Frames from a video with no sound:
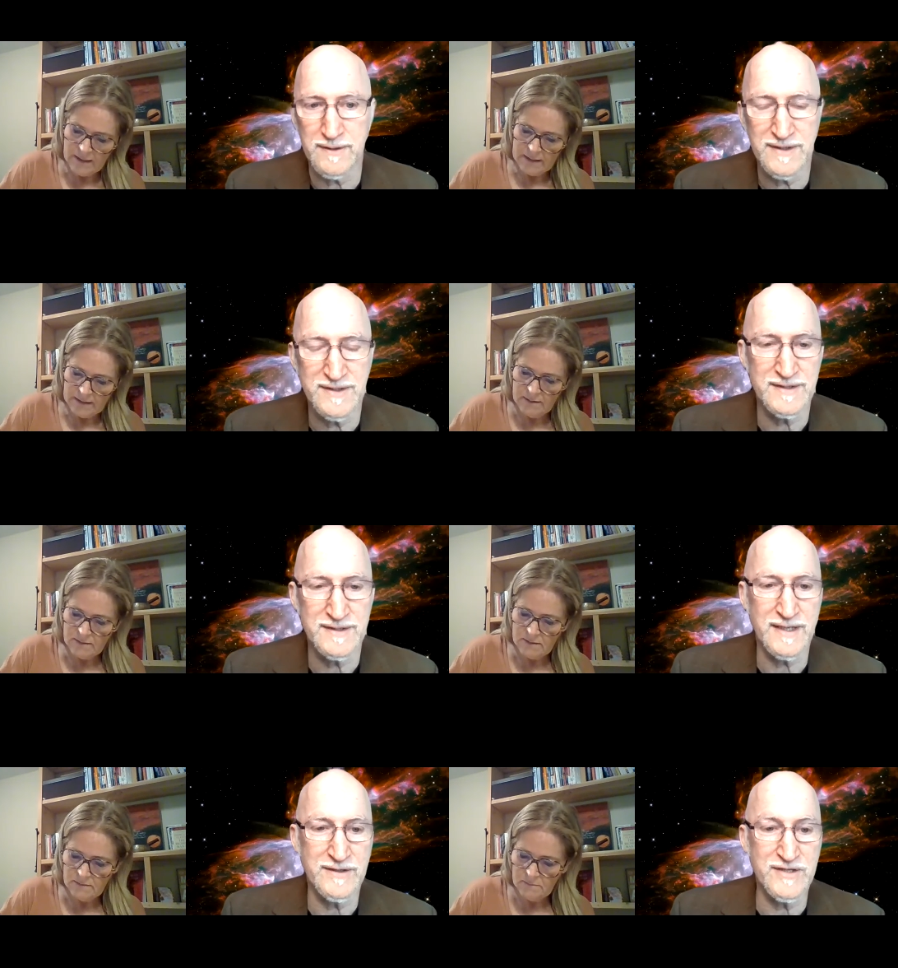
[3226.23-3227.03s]
Speaker 1: Yeah, it it's,
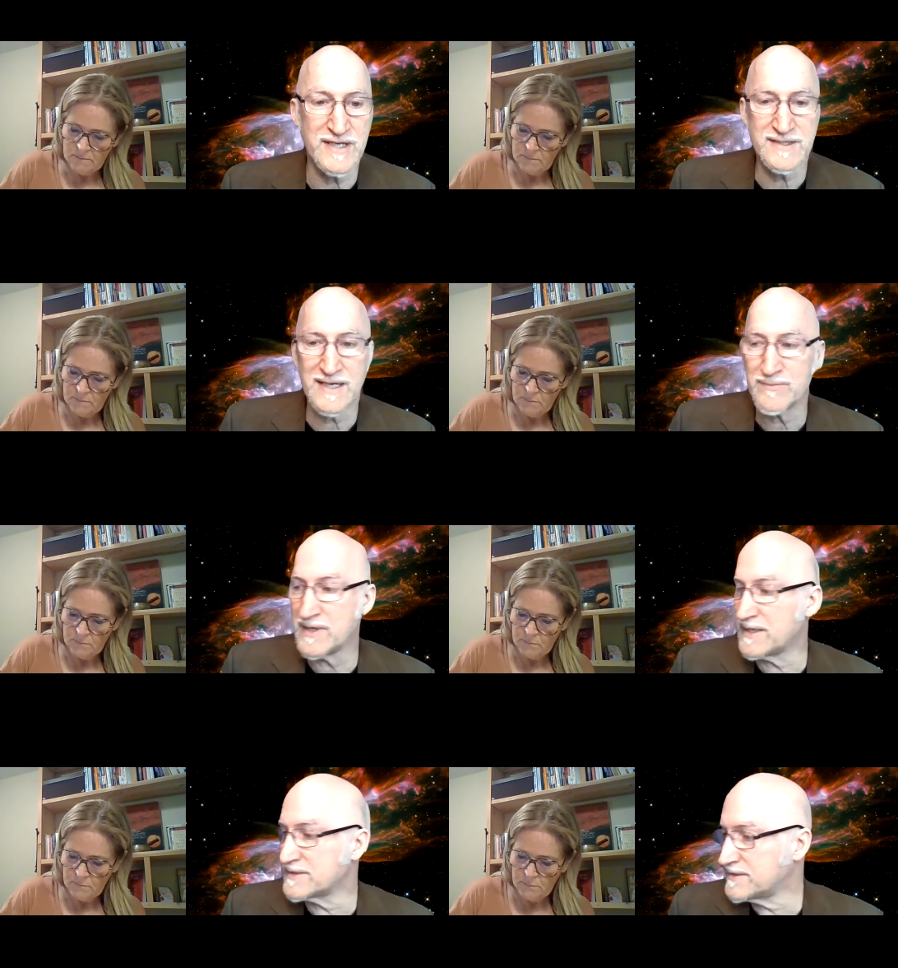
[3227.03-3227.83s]
it's like it takes 10
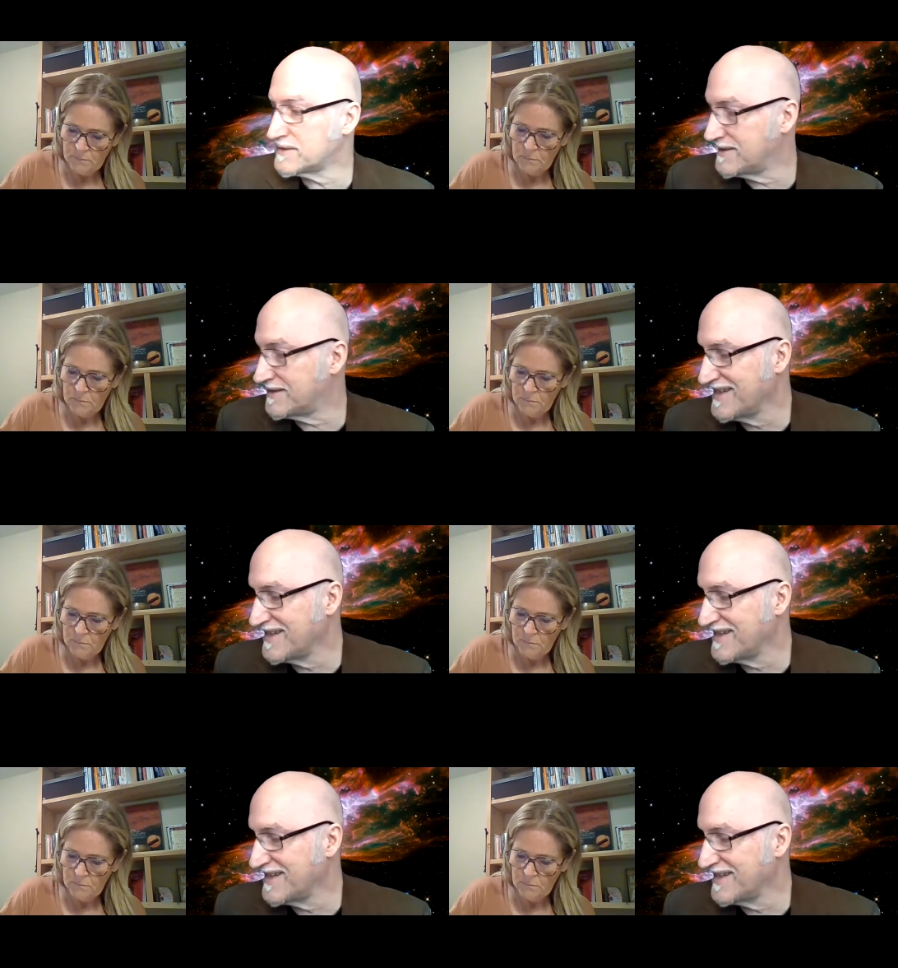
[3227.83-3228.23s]
minutes and